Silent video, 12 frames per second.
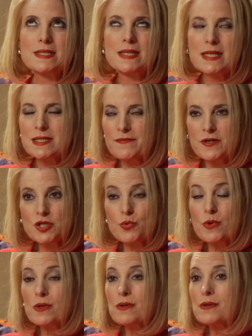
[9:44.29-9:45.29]
an
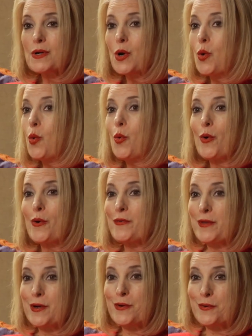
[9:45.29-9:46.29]
individual
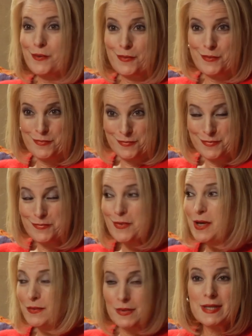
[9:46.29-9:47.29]
or their
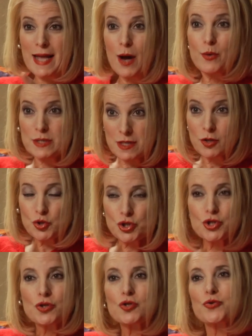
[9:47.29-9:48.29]
now adult
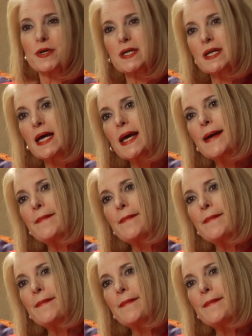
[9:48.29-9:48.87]
children